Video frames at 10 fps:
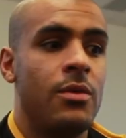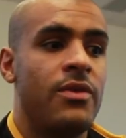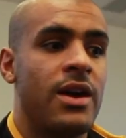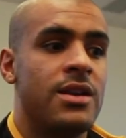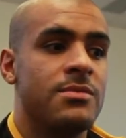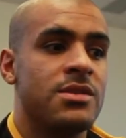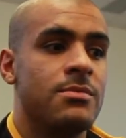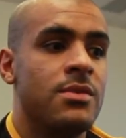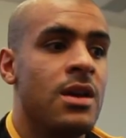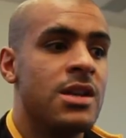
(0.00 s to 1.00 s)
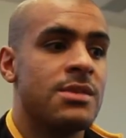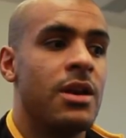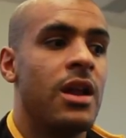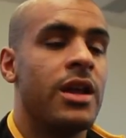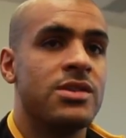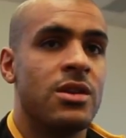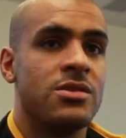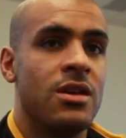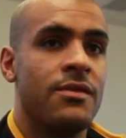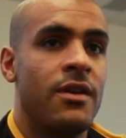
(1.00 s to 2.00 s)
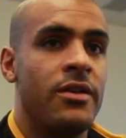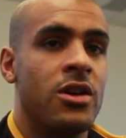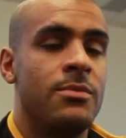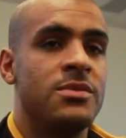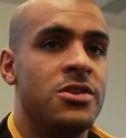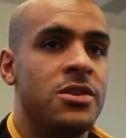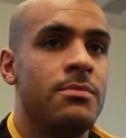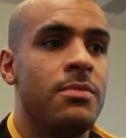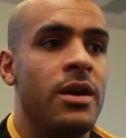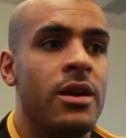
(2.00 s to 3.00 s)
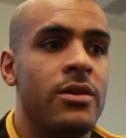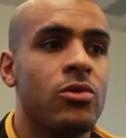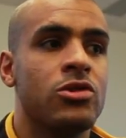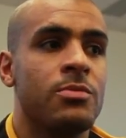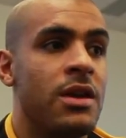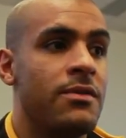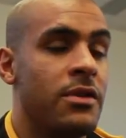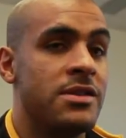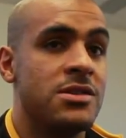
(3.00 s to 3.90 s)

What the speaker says: we've had some unlucky results so far in the competition, but you know, it's all to play for.